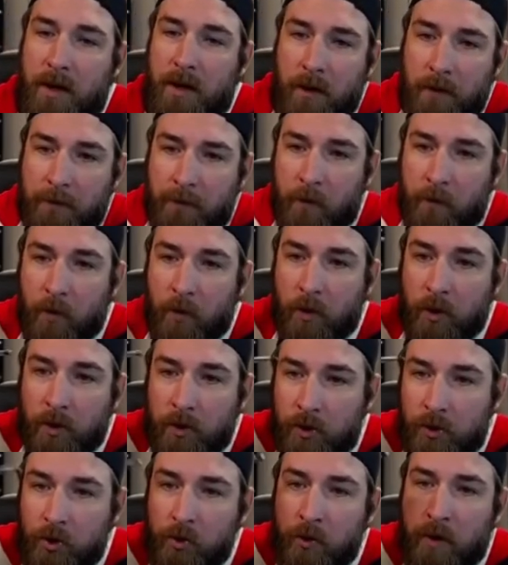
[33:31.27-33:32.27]
therefore
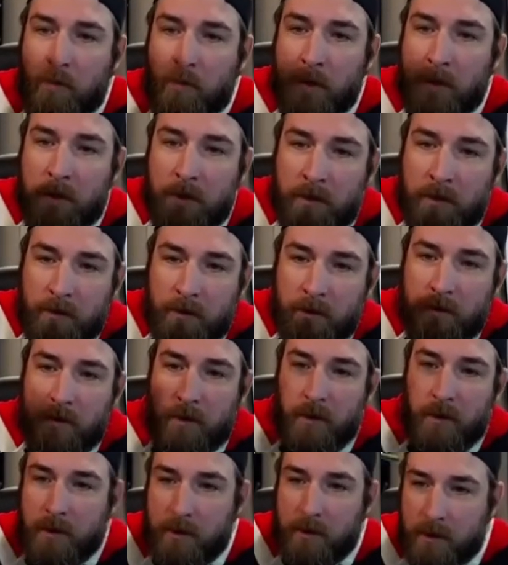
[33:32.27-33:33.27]
that, you have been
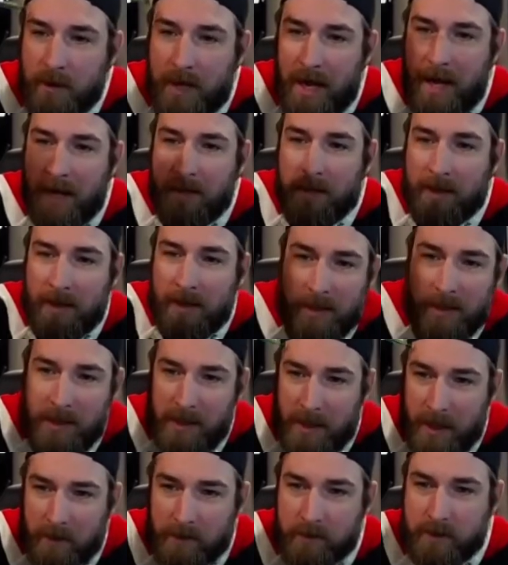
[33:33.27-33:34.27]
not
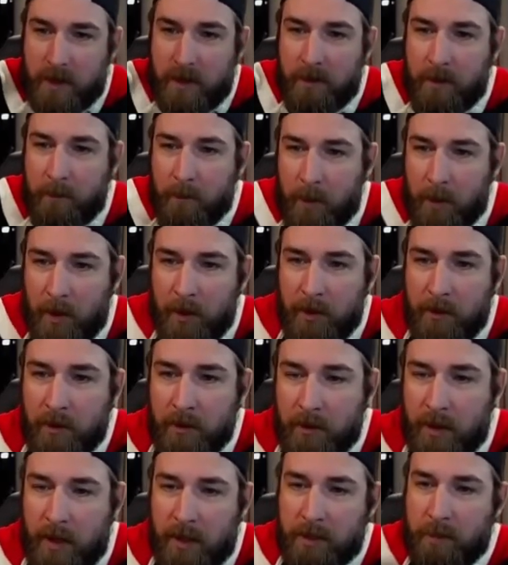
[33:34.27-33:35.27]
thinking outside the bun,
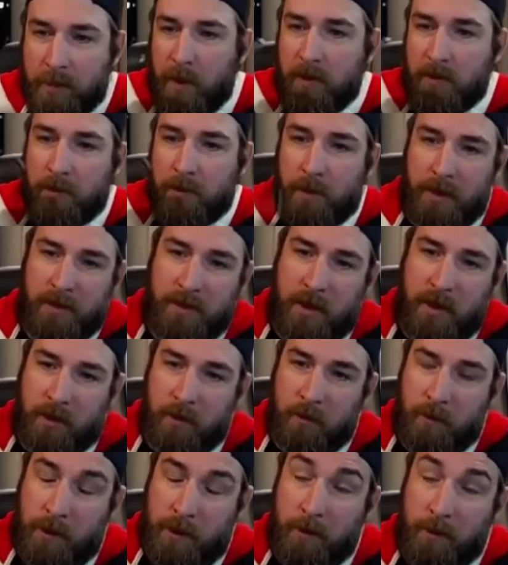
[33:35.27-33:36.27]
not sponsored by
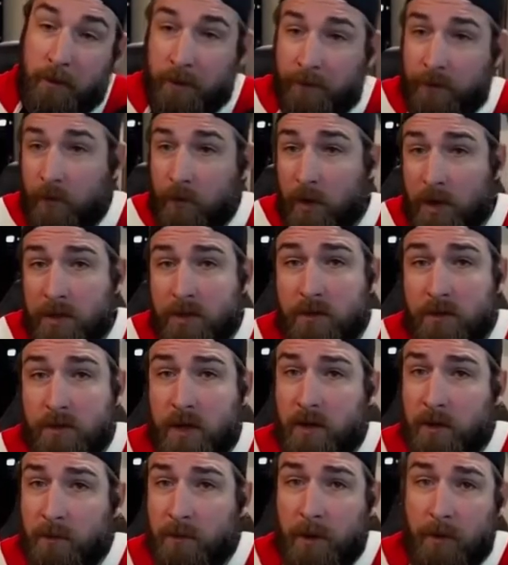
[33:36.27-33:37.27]
Taco Bell, but if you want to
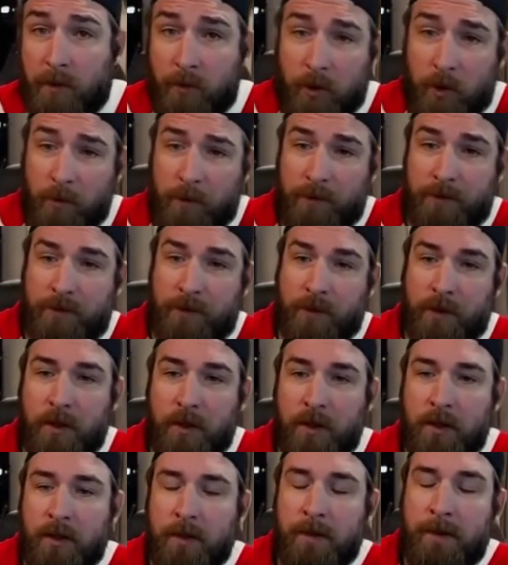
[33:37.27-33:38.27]
Taco Bell, we're open to it.
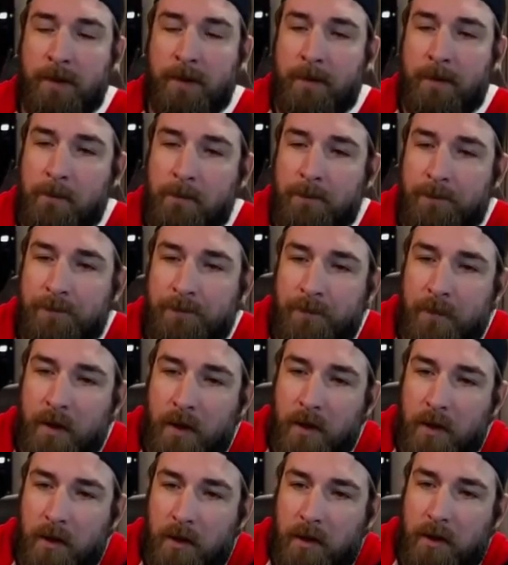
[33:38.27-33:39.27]
Yeah.
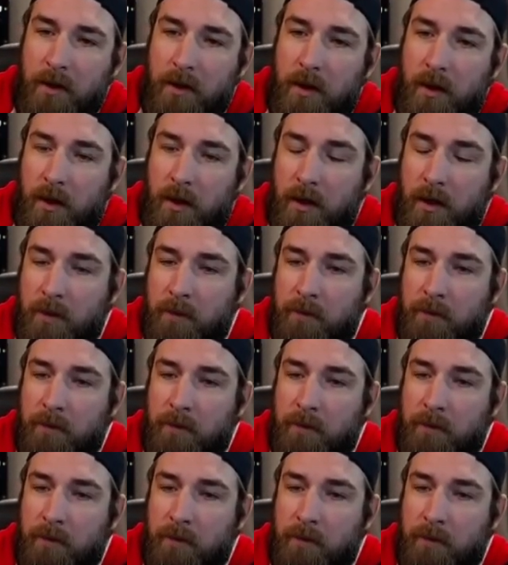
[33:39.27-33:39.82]
Um,